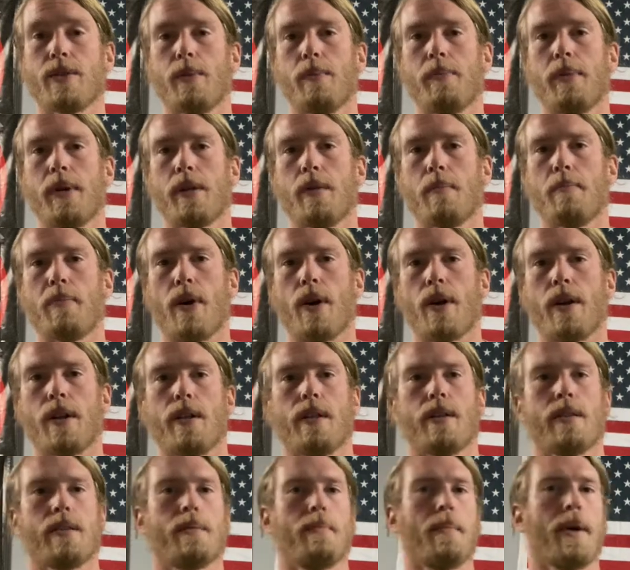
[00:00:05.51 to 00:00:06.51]
would be the part of
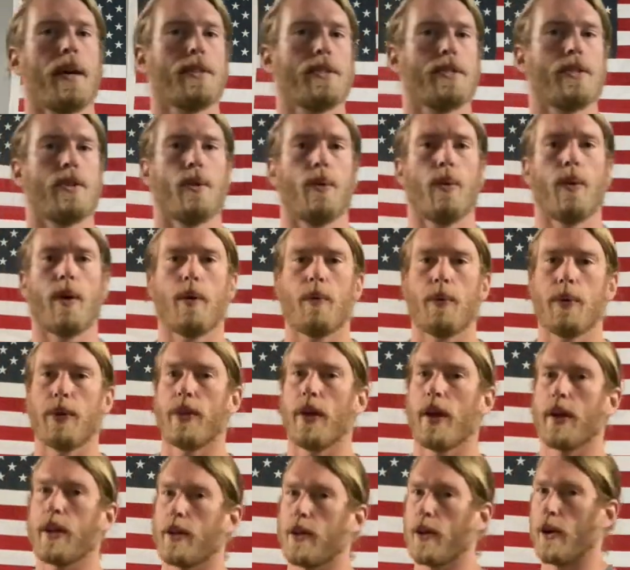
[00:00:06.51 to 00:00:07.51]
the semester where we'd
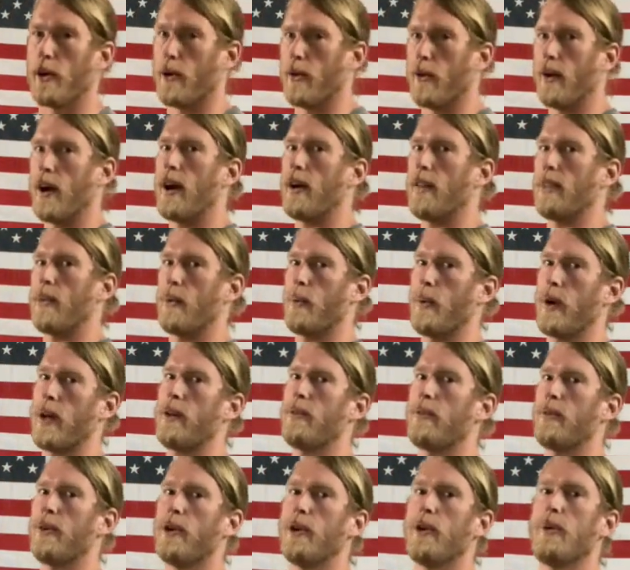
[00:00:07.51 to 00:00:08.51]
like go around the
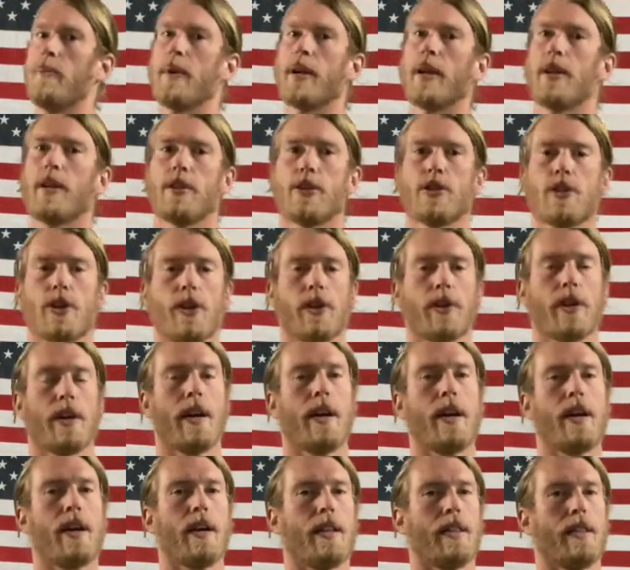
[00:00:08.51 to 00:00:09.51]
weight room and I'd show you,
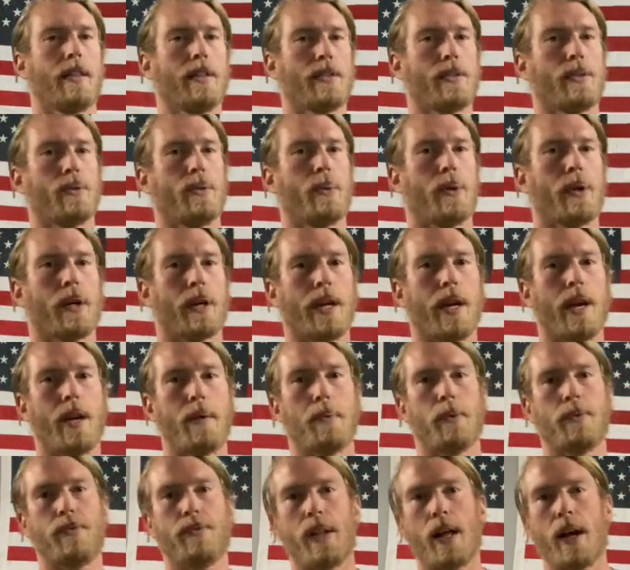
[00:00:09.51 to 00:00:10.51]
hey, this is what a
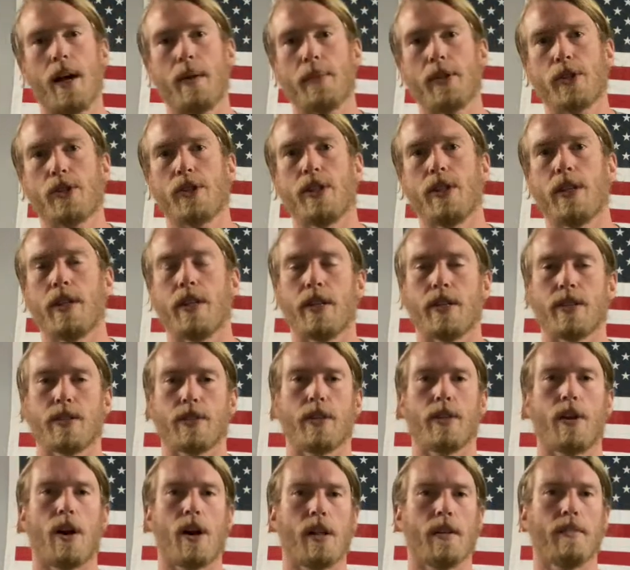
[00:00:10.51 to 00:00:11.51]
cable fly machine is
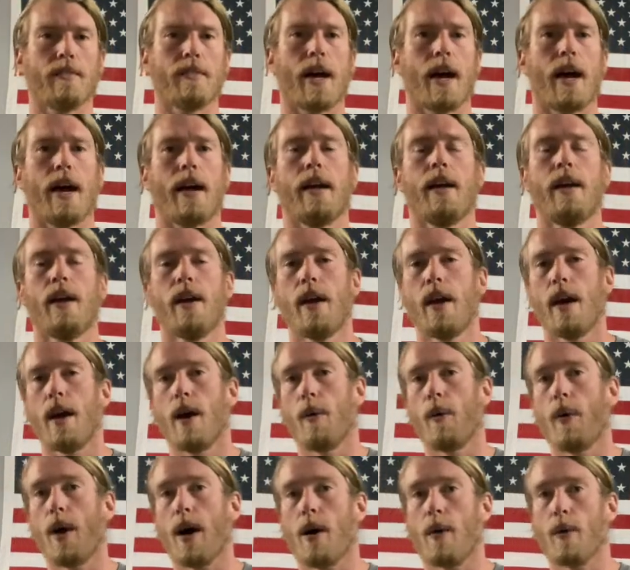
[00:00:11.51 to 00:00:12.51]
and all of that.
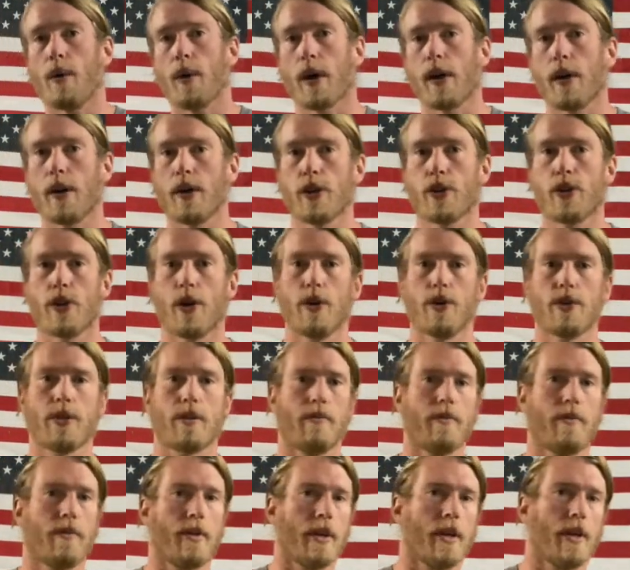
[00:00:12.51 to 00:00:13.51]
And while we're gonna show
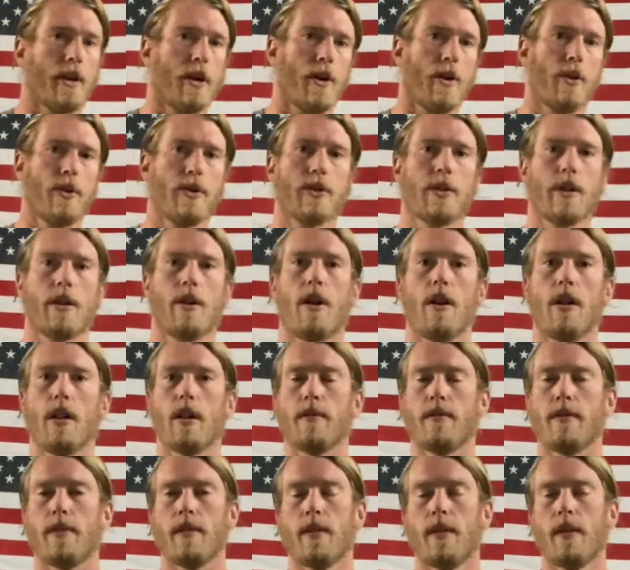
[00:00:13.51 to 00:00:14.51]
some videos and
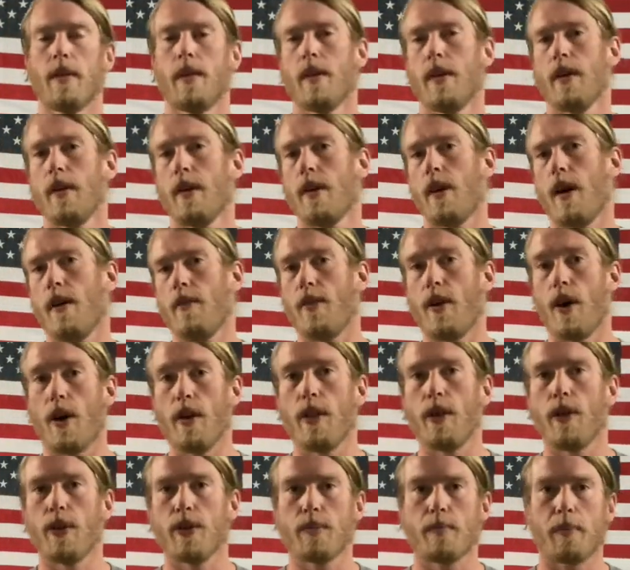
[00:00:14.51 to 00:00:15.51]
all
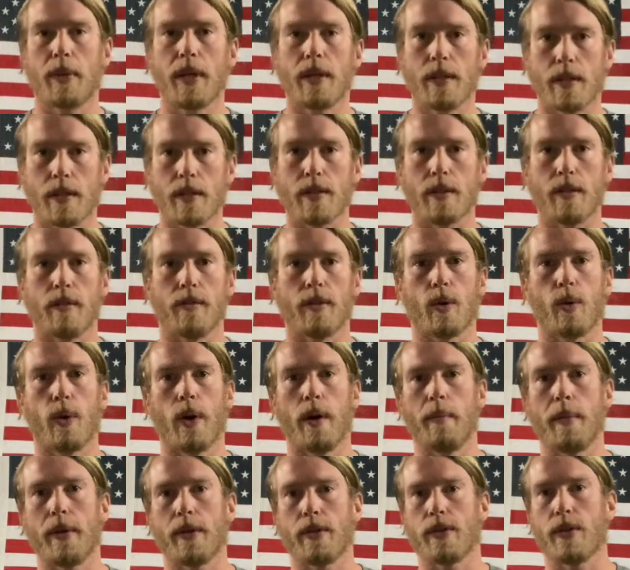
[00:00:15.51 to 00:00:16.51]
those pieces of
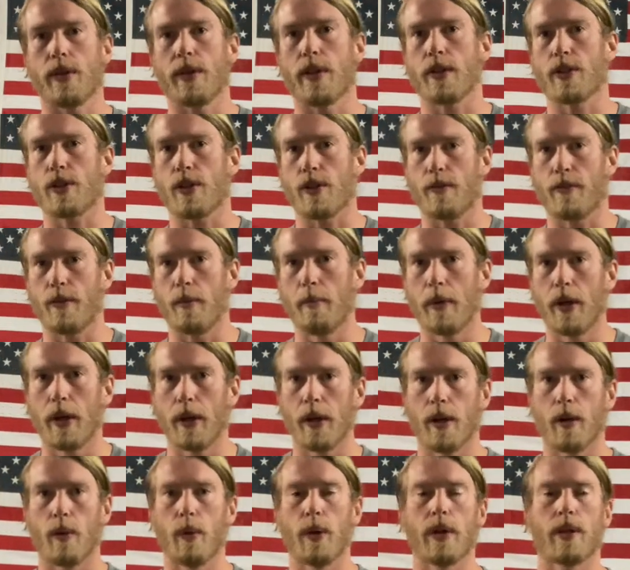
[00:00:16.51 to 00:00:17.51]
equipment so that you're
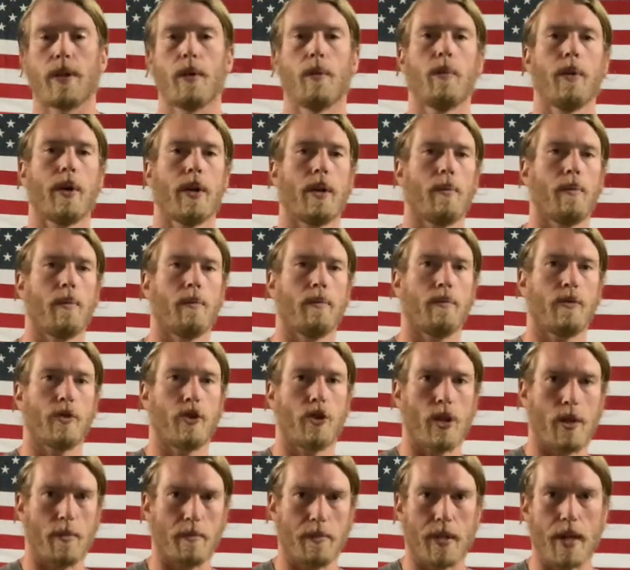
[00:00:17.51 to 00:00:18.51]
familiar with them when
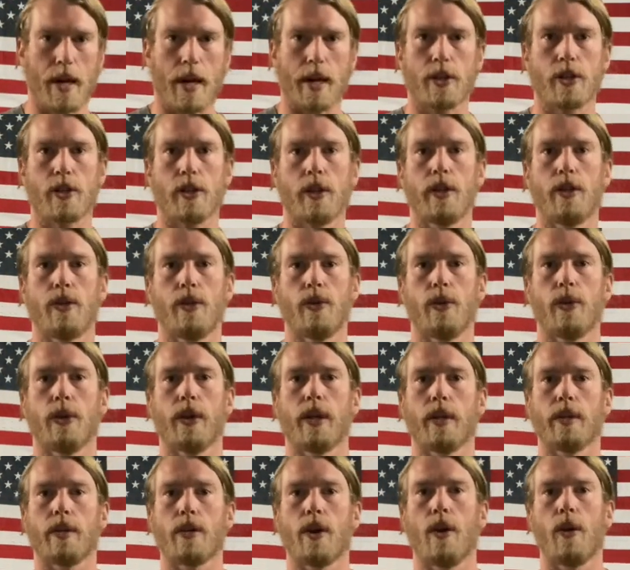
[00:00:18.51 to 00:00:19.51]
gyms actually do
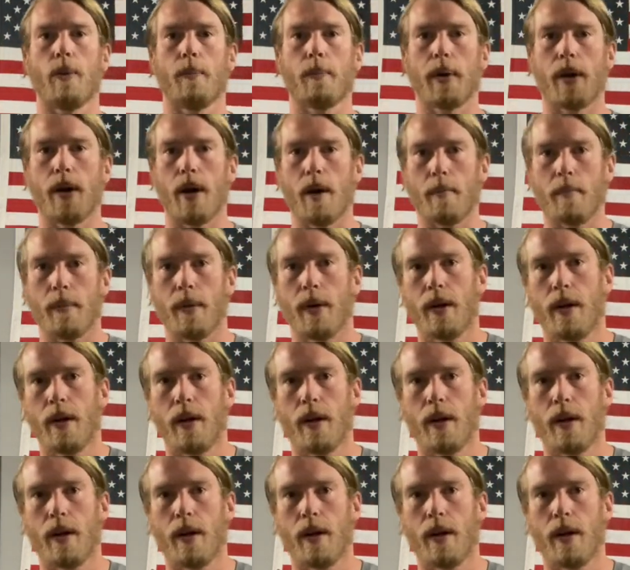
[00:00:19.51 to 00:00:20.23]
get to open up